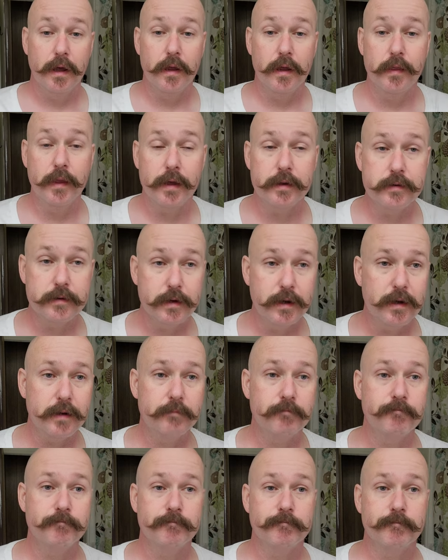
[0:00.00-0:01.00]
And that's it.
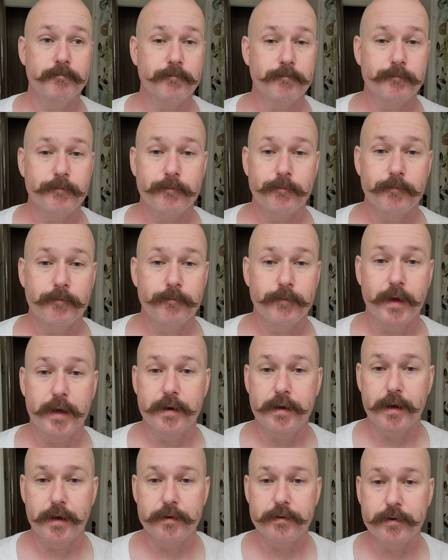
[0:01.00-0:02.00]

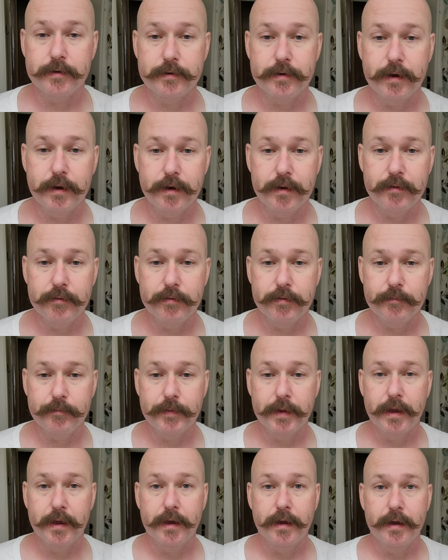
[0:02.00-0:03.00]
Fantastic shave.
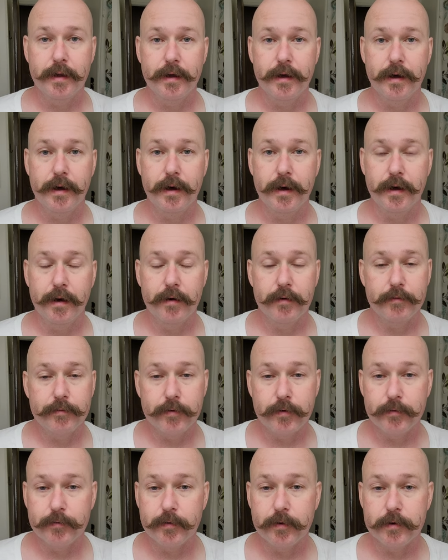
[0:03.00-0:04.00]
Uh,
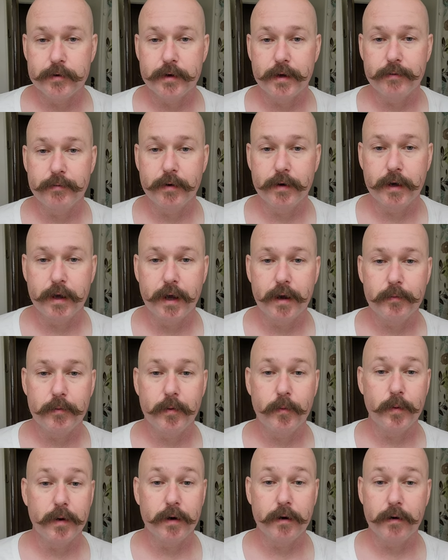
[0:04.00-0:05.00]
for the first shave on
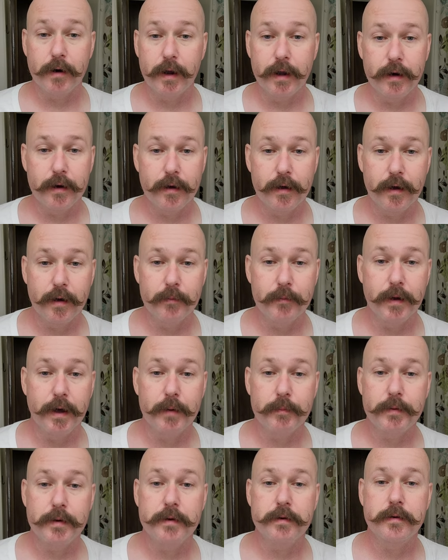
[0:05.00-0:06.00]
camera, went great. I'm
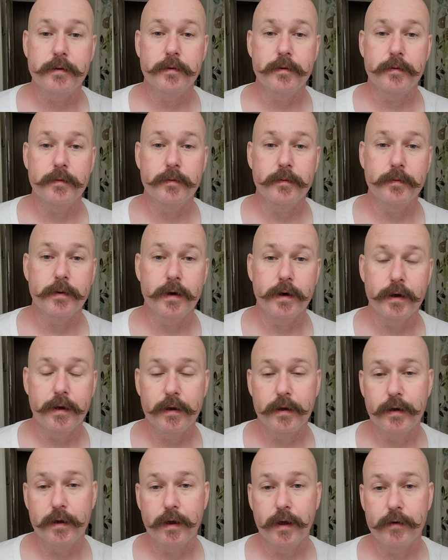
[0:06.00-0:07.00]
happy to uh,
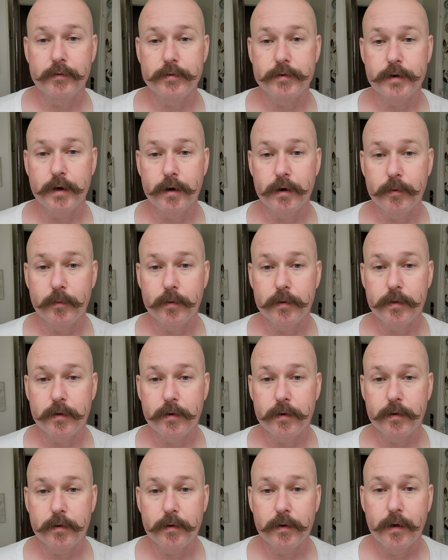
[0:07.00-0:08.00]
have shared it with
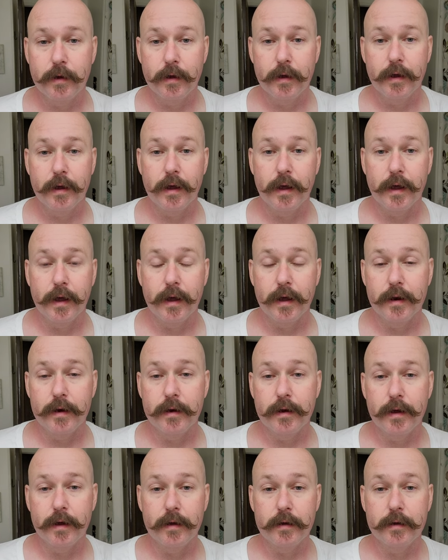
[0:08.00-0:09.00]
you.
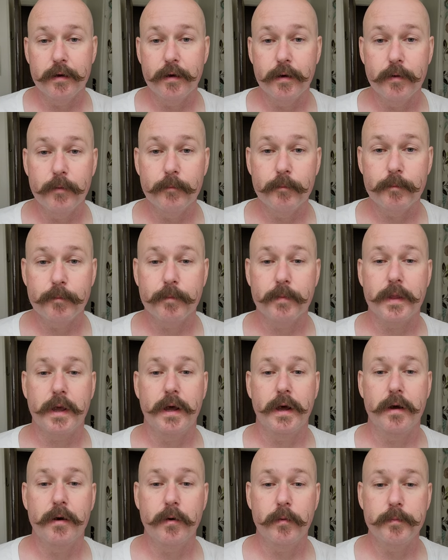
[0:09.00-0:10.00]
And, uh, you know,
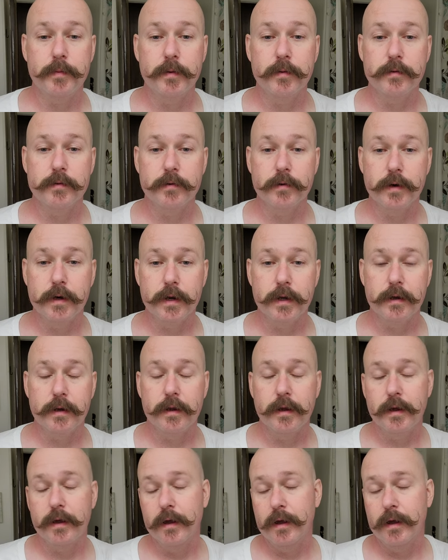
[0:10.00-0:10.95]
I hope you enjoyed it.